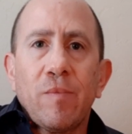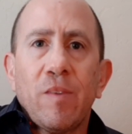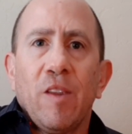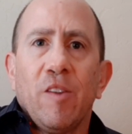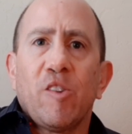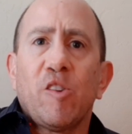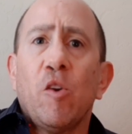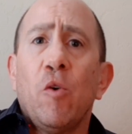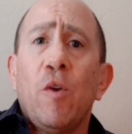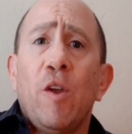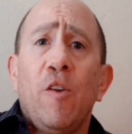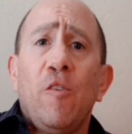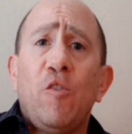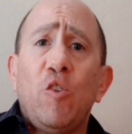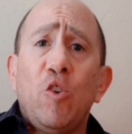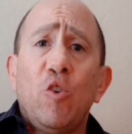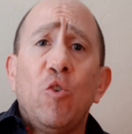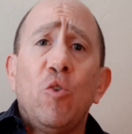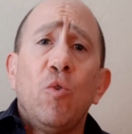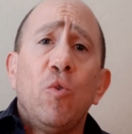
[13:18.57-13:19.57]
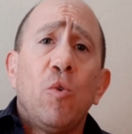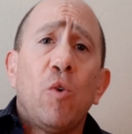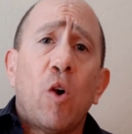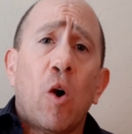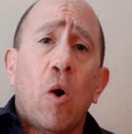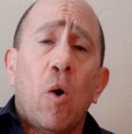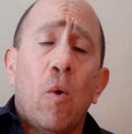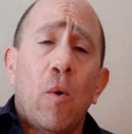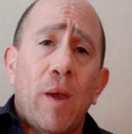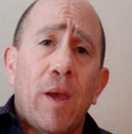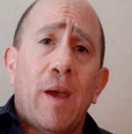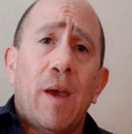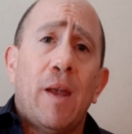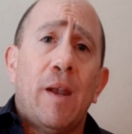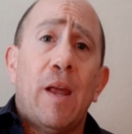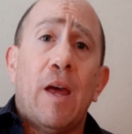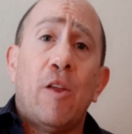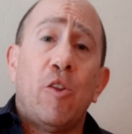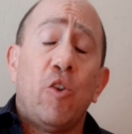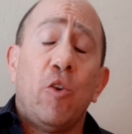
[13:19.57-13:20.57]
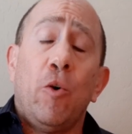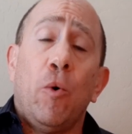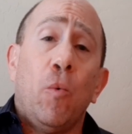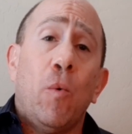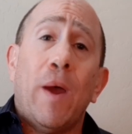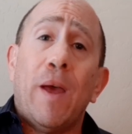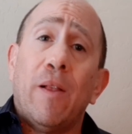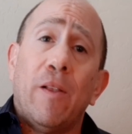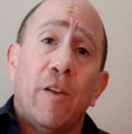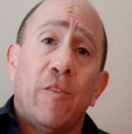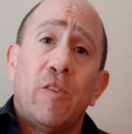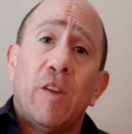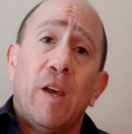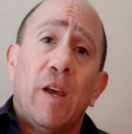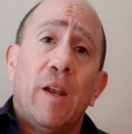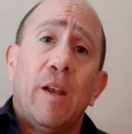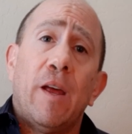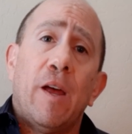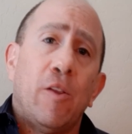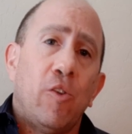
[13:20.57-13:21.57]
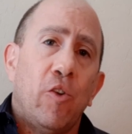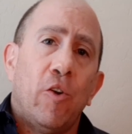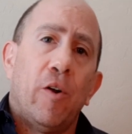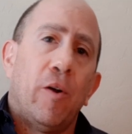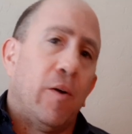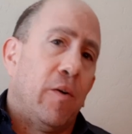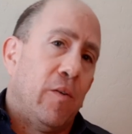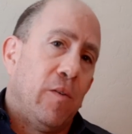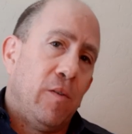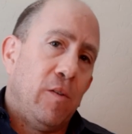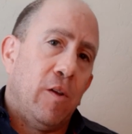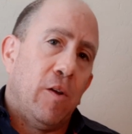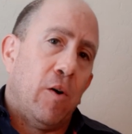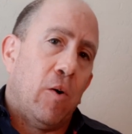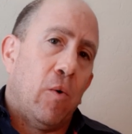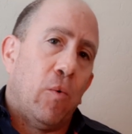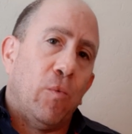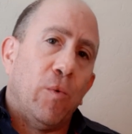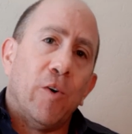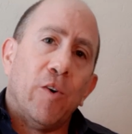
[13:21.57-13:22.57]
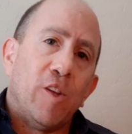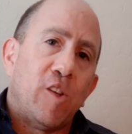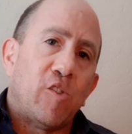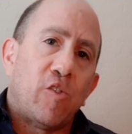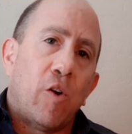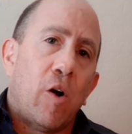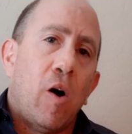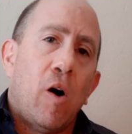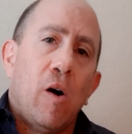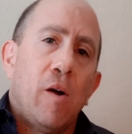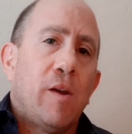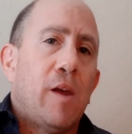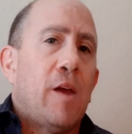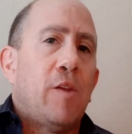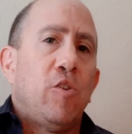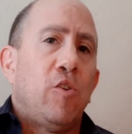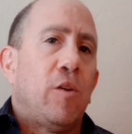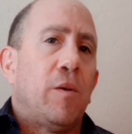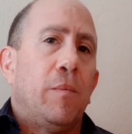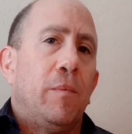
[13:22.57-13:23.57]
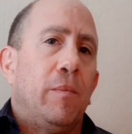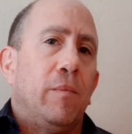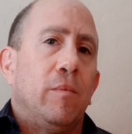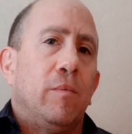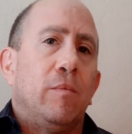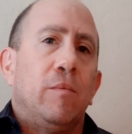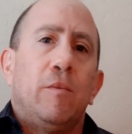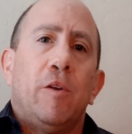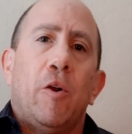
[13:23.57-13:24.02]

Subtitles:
So if you go in and you're weightlifting and you're, really strong and you can,